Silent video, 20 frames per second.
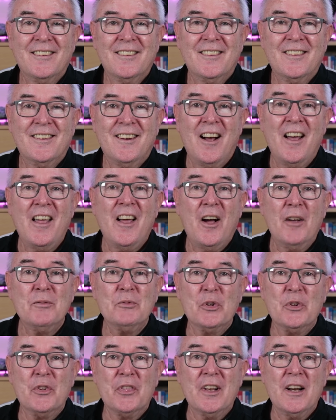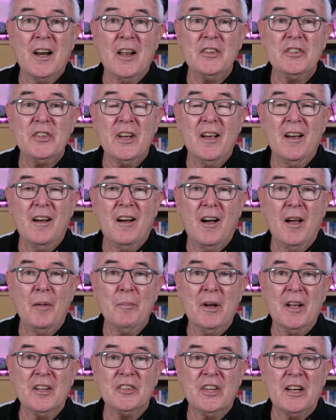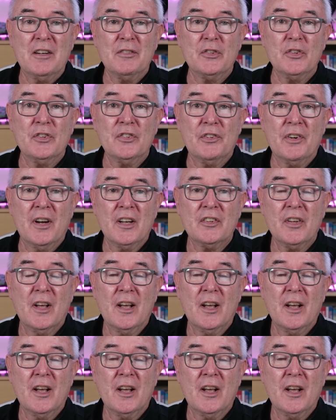Hi, I'm Jonathan Glazier. I'm a television director,